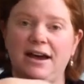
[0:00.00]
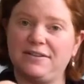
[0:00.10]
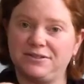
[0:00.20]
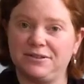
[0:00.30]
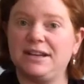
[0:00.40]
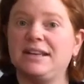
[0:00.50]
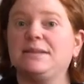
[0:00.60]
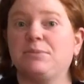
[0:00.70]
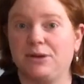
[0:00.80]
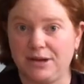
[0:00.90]
after it is
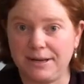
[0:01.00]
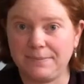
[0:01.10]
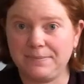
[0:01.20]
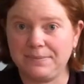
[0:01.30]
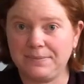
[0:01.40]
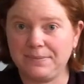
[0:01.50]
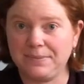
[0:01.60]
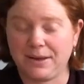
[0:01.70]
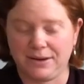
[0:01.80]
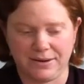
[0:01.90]
blurry,
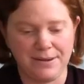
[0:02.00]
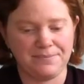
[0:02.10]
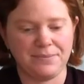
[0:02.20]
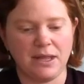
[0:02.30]
right?